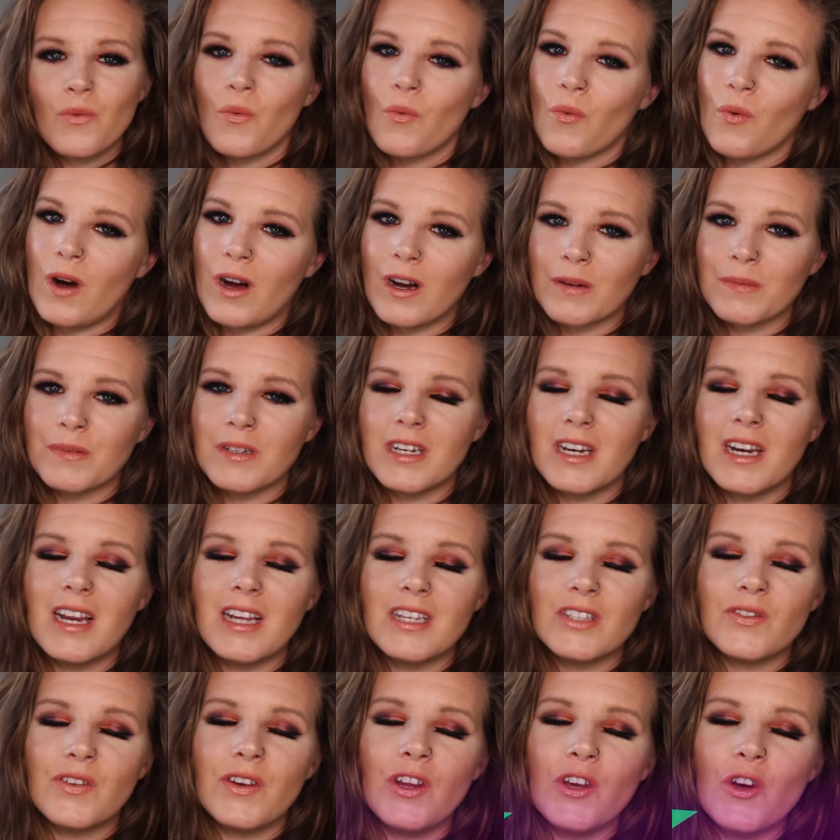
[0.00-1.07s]
Welcome to
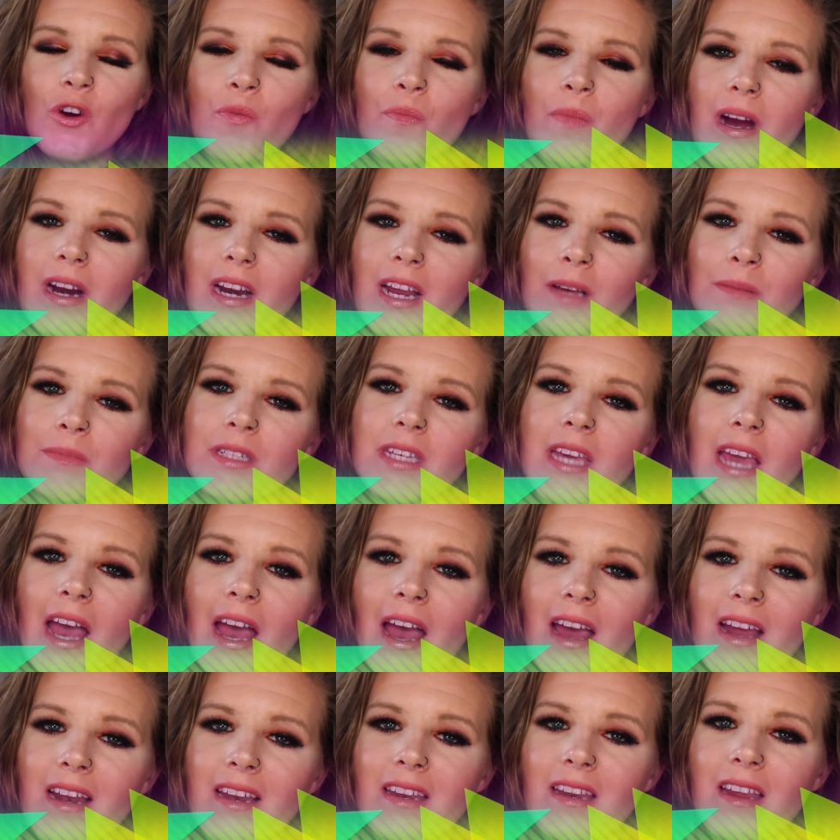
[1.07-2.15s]
today's video. My name's
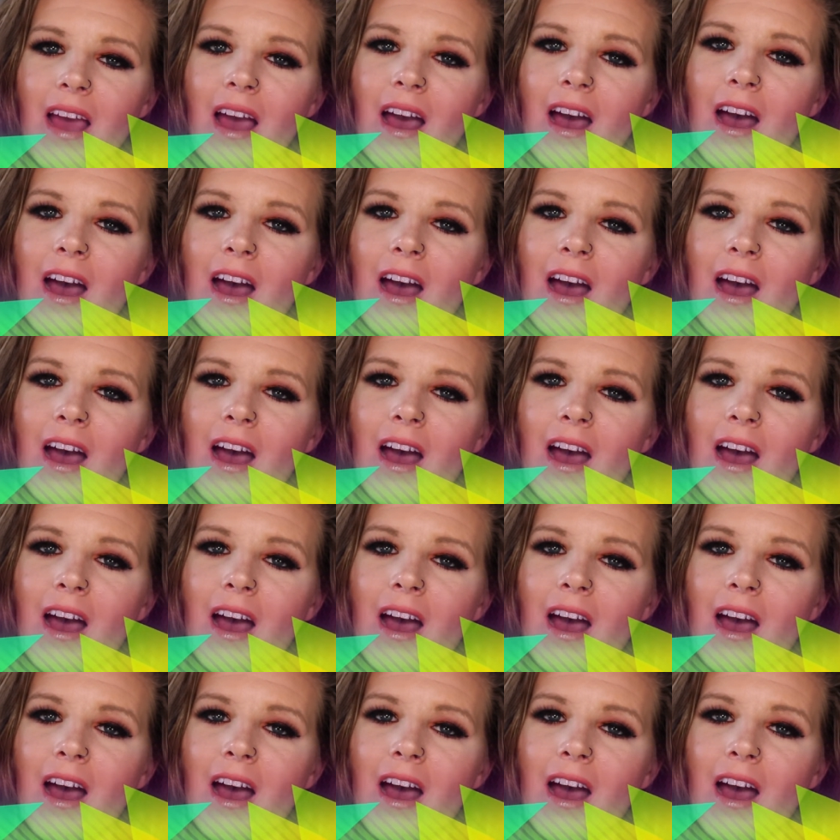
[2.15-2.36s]
Kat.